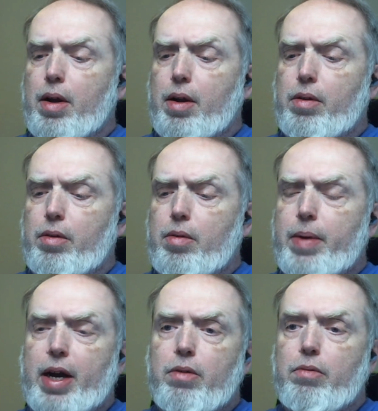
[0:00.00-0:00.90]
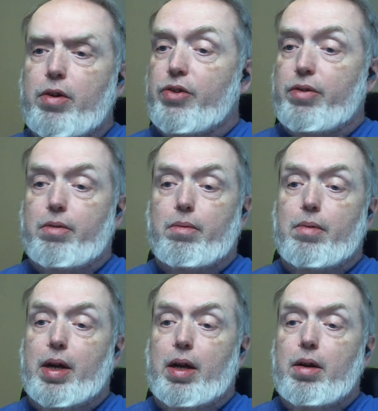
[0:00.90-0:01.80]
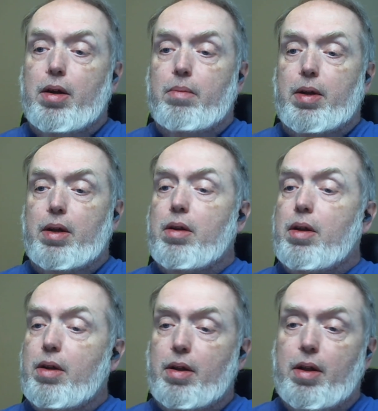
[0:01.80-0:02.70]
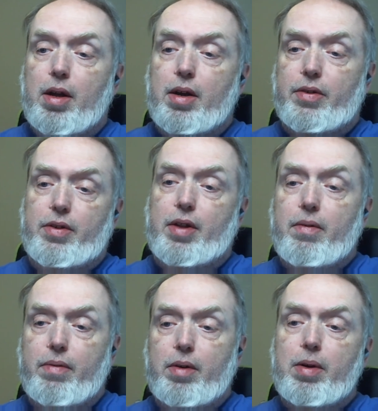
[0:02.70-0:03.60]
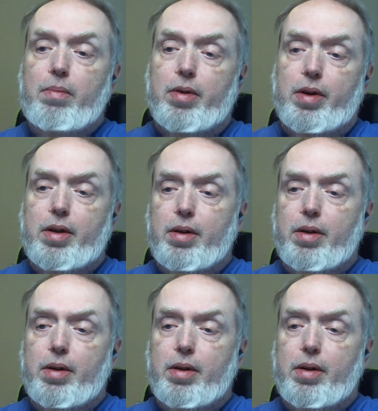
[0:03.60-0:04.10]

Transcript: glue bound, which is great. I mean, because it's not a very big book.